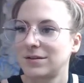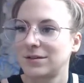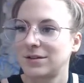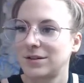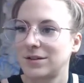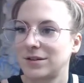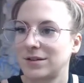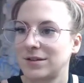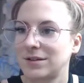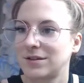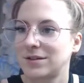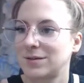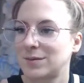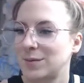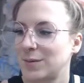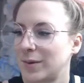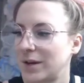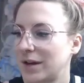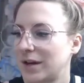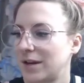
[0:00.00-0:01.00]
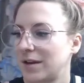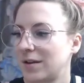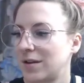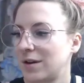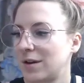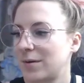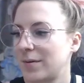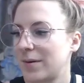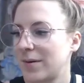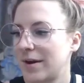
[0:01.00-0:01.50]
Just making
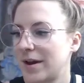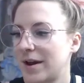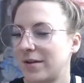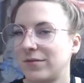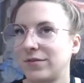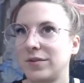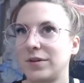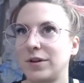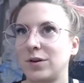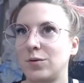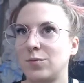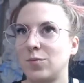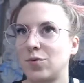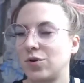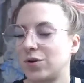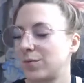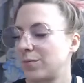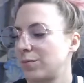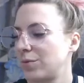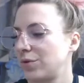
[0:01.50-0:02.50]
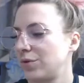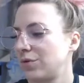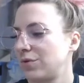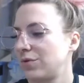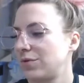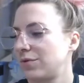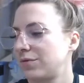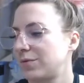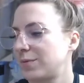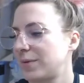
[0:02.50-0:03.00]
them have a little more
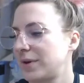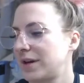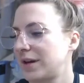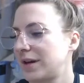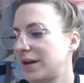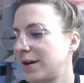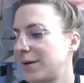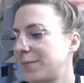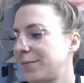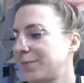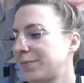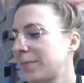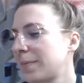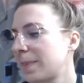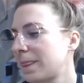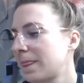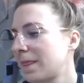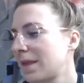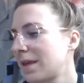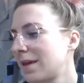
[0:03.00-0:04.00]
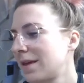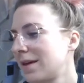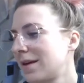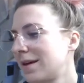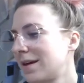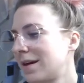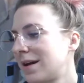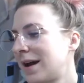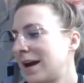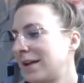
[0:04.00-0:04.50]
movement.
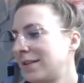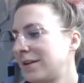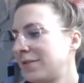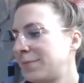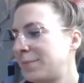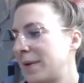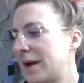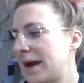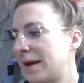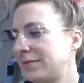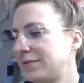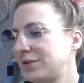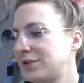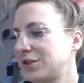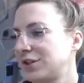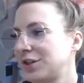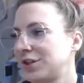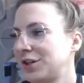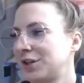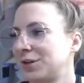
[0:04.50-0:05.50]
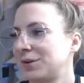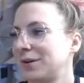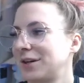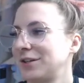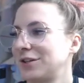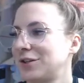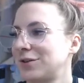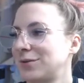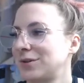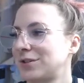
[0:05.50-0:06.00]
I love Banff too. And
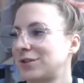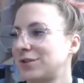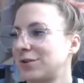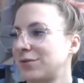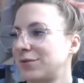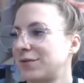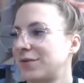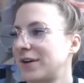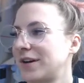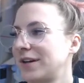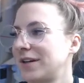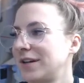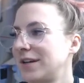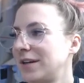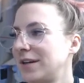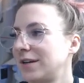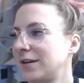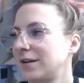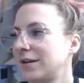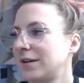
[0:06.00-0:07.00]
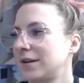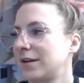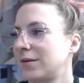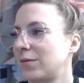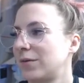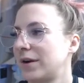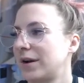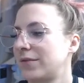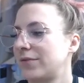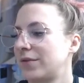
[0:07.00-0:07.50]
you know what's so funny?
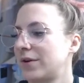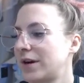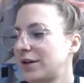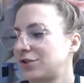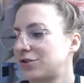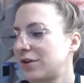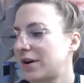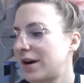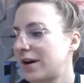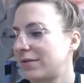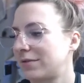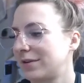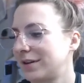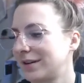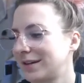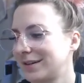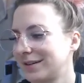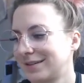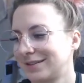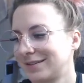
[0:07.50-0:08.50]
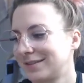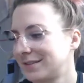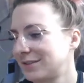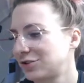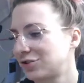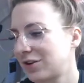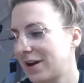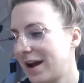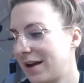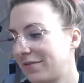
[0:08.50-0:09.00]
Whenever I travel,
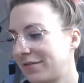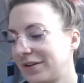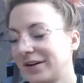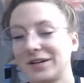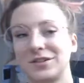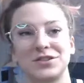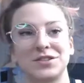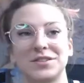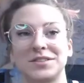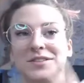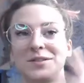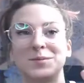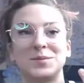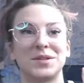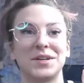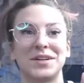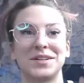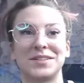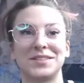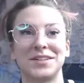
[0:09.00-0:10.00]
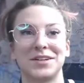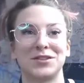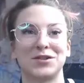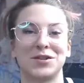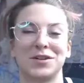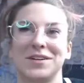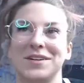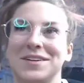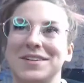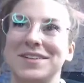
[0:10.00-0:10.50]
traveling just seems like such a